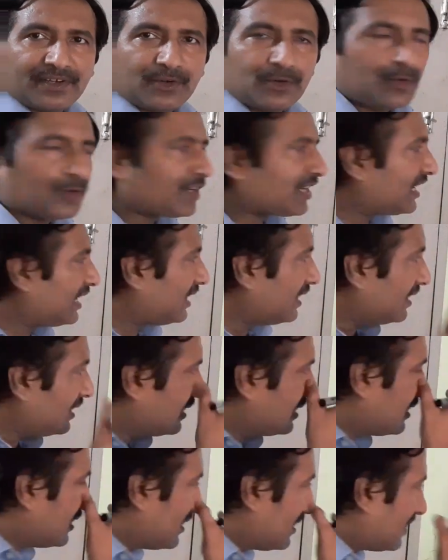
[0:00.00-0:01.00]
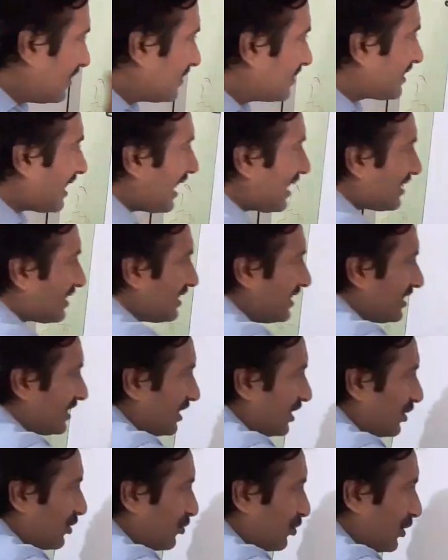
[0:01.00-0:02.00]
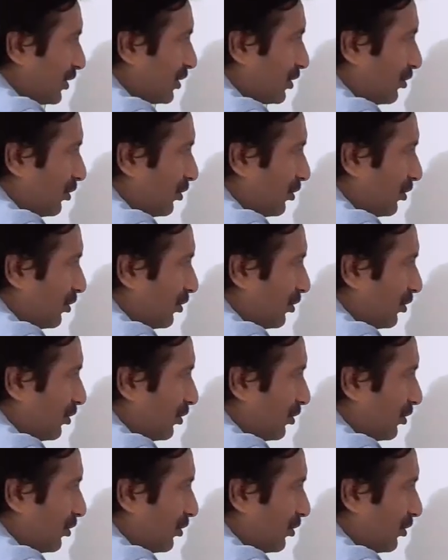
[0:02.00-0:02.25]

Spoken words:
Okay, circuit is switched